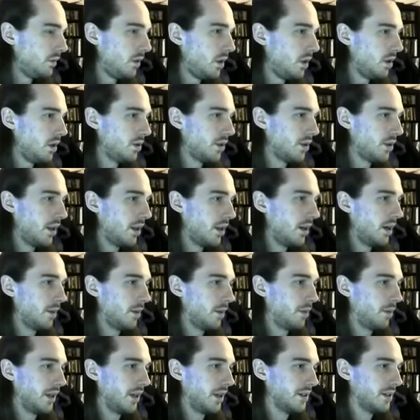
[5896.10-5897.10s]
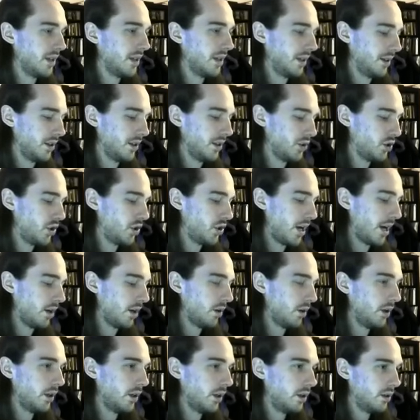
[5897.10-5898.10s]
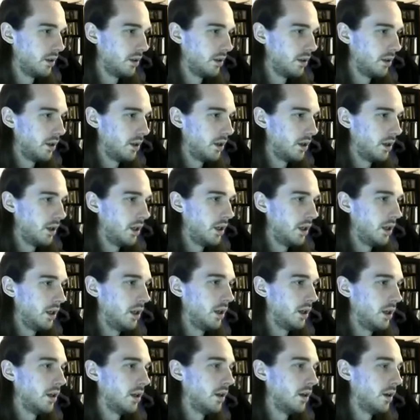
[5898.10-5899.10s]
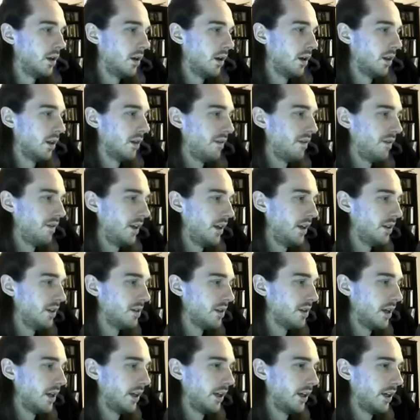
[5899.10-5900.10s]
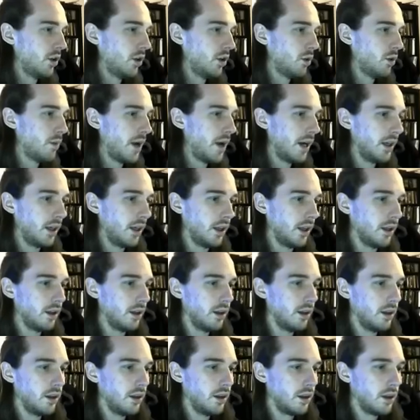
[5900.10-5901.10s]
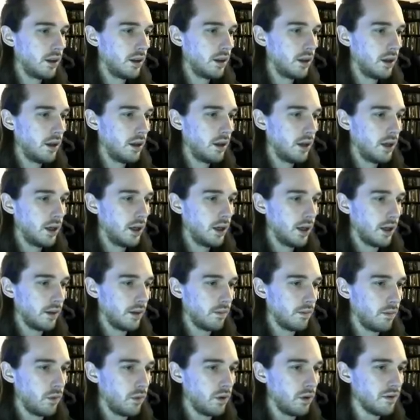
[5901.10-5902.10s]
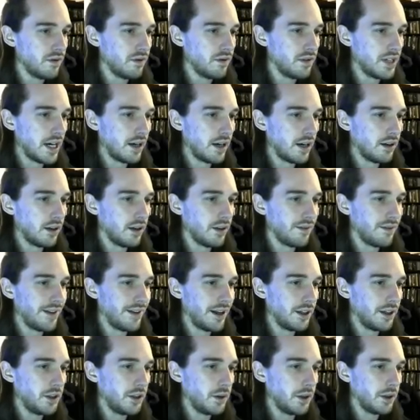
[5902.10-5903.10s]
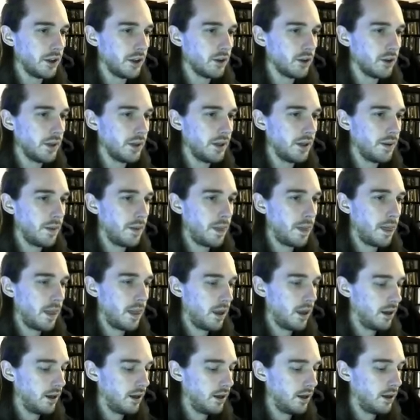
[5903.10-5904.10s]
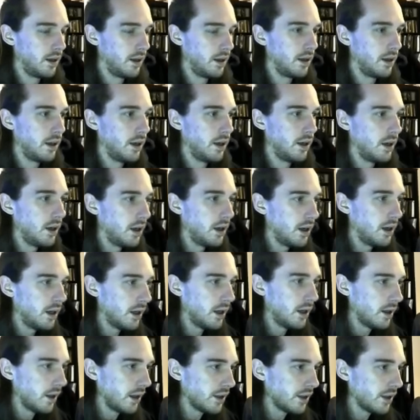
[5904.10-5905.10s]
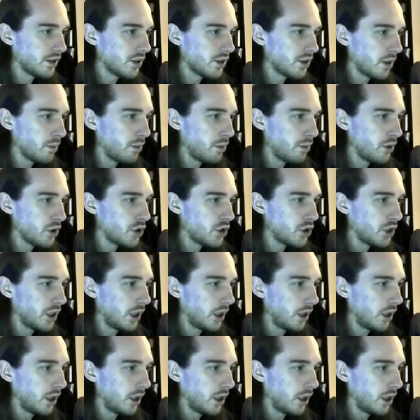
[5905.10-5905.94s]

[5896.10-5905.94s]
Now that I place like this shadow here on the face, I can go back in and move down in the value increment and like start pushing,